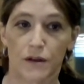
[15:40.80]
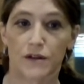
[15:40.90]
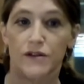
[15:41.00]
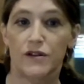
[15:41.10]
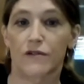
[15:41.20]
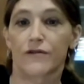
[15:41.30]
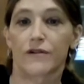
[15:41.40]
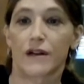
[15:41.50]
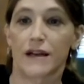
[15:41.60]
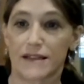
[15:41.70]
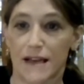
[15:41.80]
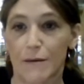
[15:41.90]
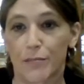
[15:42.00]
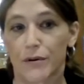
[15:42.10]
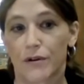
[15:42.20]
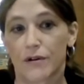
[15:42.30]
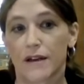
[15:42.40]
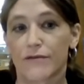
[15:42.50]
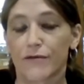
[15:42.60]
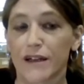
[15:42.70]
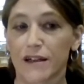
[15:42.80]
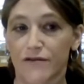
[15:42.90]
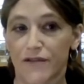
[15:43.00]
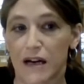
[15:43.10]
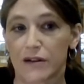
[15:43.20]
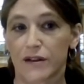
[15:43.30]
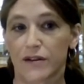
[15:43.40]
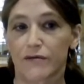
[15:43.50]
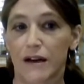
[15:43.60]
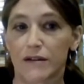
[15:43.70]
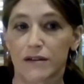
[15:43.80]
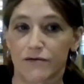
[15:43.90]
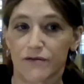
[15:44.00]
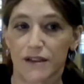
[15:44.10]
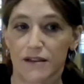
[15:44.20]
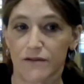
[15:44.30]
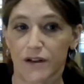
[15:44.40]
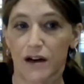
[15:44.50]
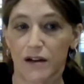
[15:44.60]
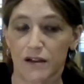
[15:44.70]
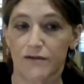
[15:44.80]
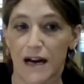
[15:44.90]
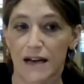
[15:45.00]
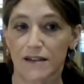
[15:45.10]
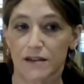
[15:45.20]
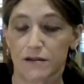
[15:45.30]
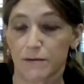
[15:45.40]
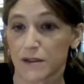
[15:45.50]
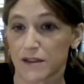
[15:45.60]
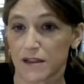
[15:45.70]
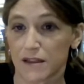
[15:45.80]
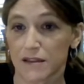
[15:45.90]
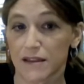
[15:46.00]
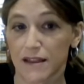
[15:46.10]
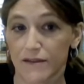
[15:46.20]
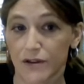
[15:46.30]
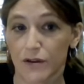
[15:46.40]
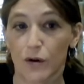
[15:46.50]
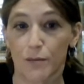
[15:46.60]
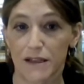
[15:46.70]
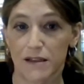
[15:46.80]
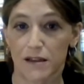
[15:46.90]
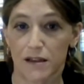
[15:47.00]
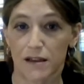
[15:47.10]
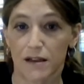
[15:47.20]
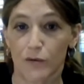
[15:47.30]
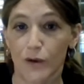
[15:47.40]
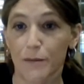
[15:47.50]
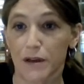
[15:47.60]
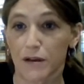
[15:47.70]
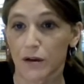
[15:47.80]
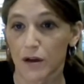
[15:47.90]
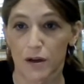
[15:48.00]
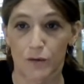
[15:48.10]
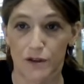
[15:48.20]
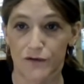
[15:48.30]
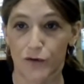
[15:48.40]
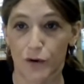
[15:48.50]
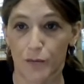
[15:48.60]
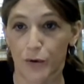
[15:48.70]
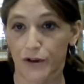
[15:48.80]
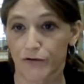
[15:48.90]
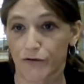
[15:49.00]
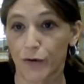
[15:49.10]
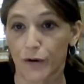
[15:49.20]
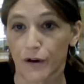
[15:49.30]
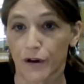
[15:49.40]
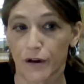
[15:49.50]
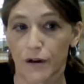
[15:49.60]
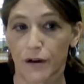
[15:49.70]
So for example, if we had found that the relative risk of cardiovascular disease given obesity in women was 4.4,